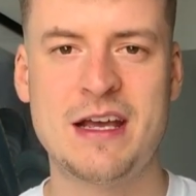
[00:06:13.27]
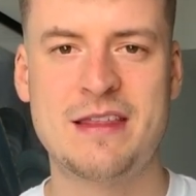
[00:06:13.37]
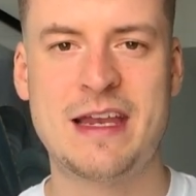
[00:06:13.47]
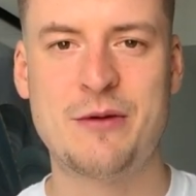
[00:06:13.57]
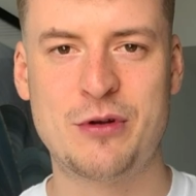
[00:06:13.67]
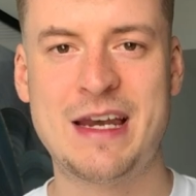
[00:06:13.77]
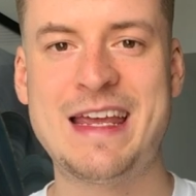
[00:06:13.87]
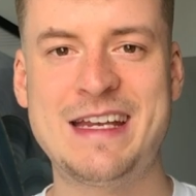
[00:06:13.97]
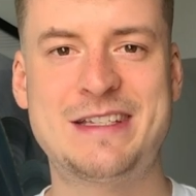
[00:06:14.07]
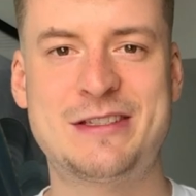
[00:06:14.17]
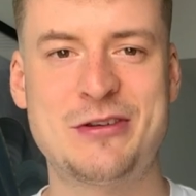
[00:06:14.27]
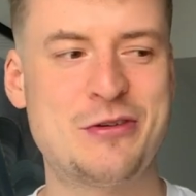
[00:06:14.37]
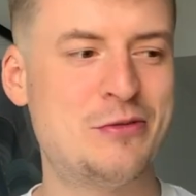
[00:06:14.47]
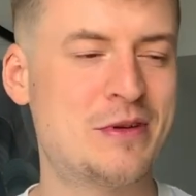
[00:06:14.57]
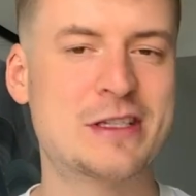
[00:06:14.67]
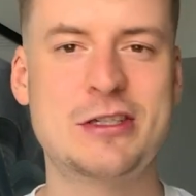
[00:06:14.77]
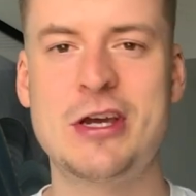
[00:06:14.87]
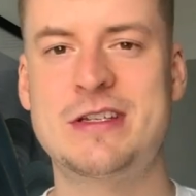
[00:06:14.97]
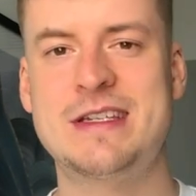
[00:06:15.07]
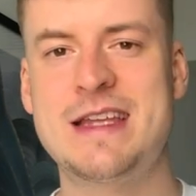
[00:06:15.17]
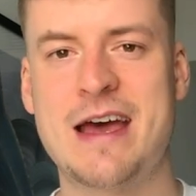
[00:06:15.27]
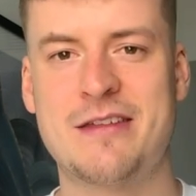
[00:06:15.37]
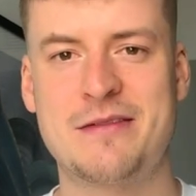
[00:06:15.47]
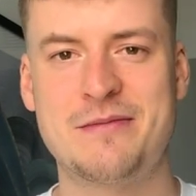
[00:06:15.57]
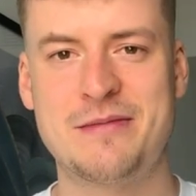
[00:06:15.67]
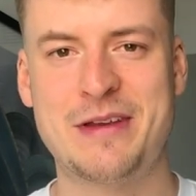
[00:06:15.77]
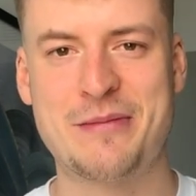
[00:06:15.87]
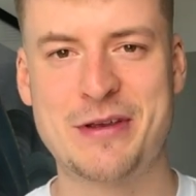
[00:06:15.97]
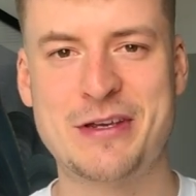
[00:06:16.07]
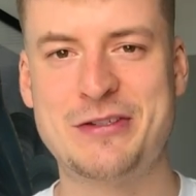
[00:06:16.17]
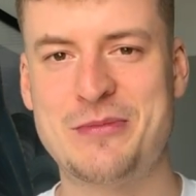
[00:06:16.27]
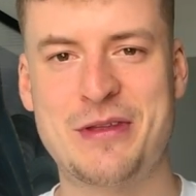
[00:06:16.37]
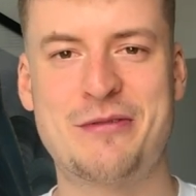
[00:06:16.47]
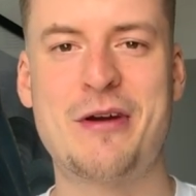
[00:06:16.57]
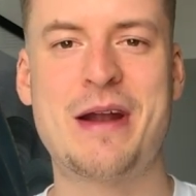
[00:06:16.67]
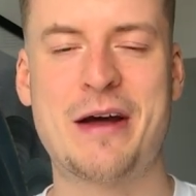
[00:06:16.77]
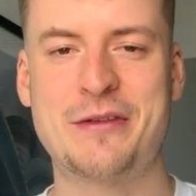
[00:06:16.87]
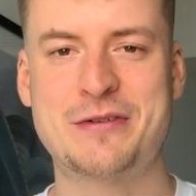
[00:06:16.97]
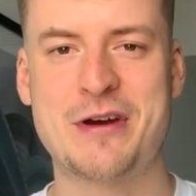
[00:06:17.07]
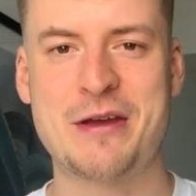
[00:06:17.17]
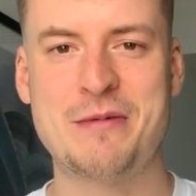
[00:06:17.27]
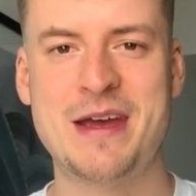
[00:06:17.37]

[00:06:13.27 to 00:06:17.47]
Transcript: then it would lead to certain death, you know, because you'd be thrown out of the tribe.